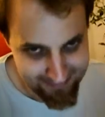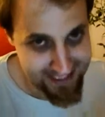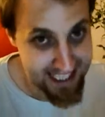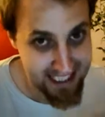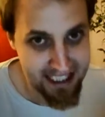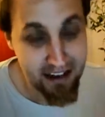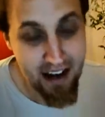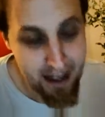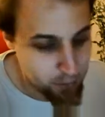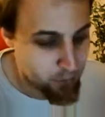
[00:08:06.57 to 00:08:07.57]
second
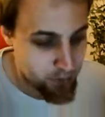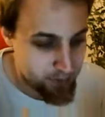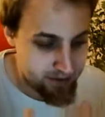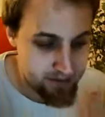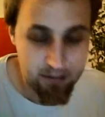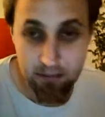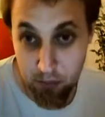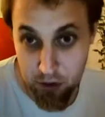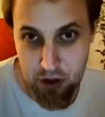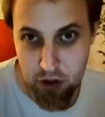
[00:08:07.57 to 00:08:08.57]
Iraq War with
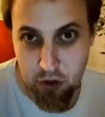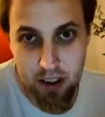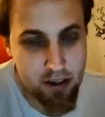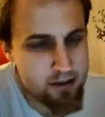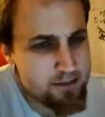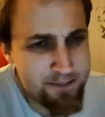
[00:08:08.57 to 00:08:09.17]
Bush Jr.,